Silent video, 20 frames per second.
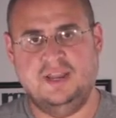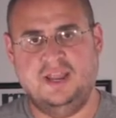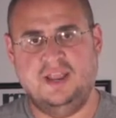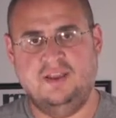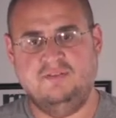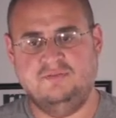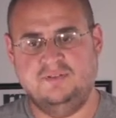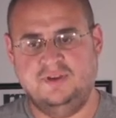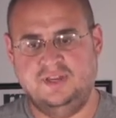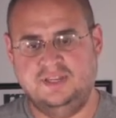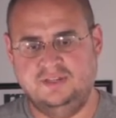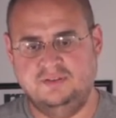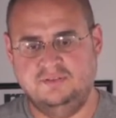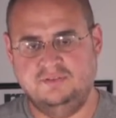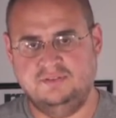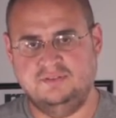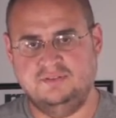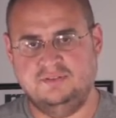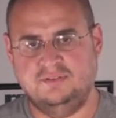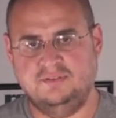every
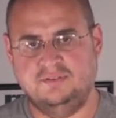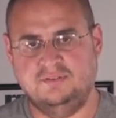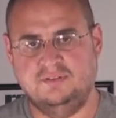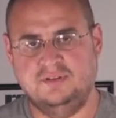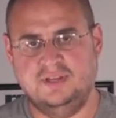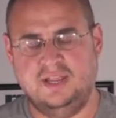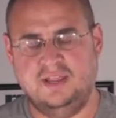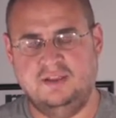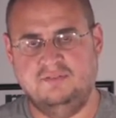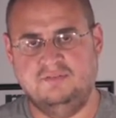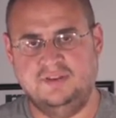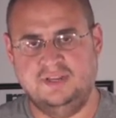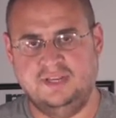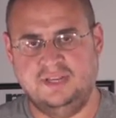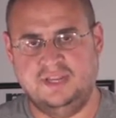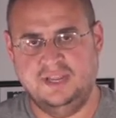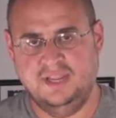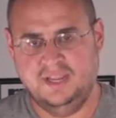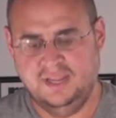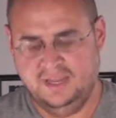user,
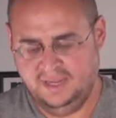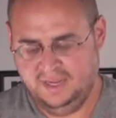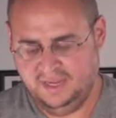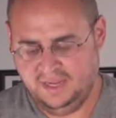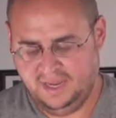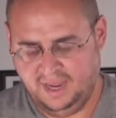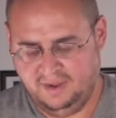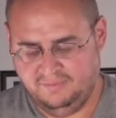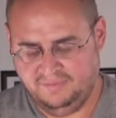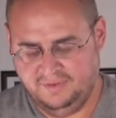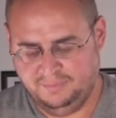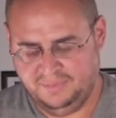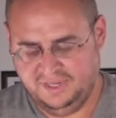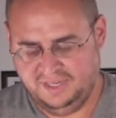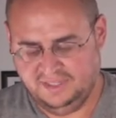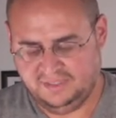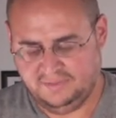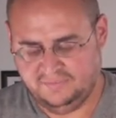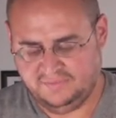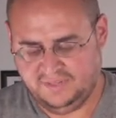every
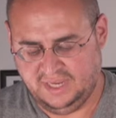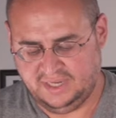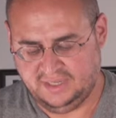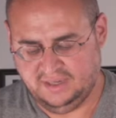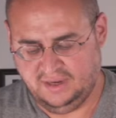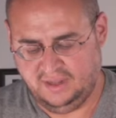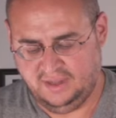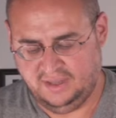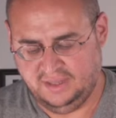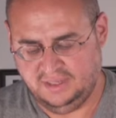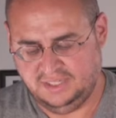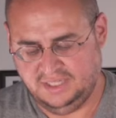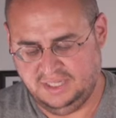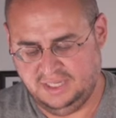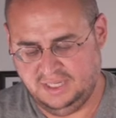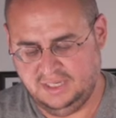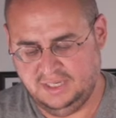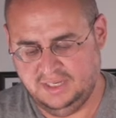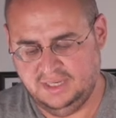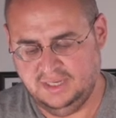piece of
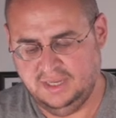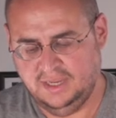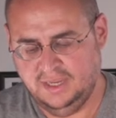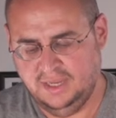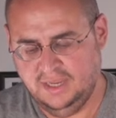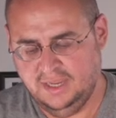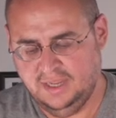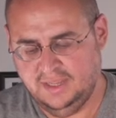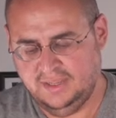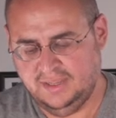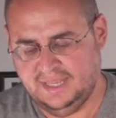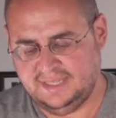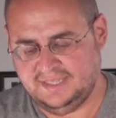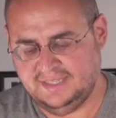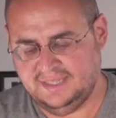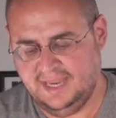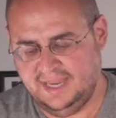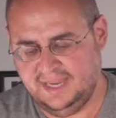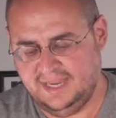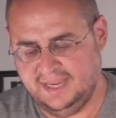technology that's
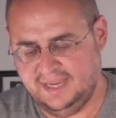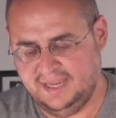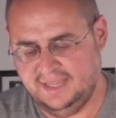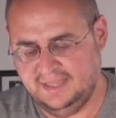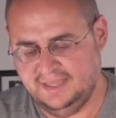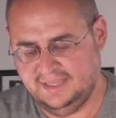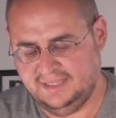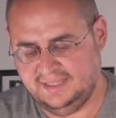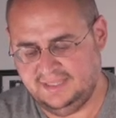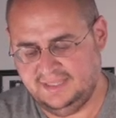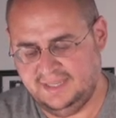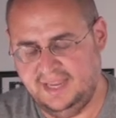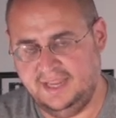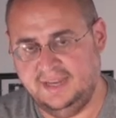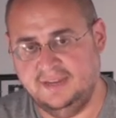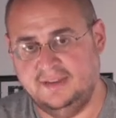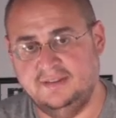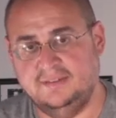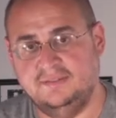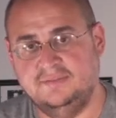taking in this
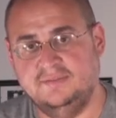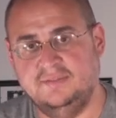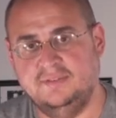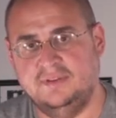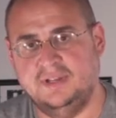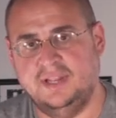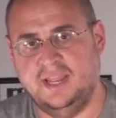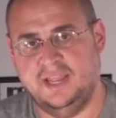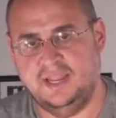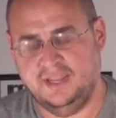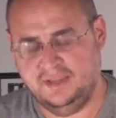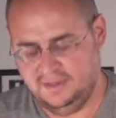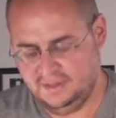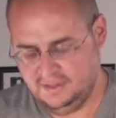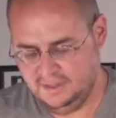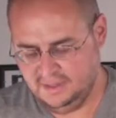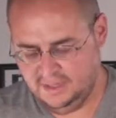data, okay?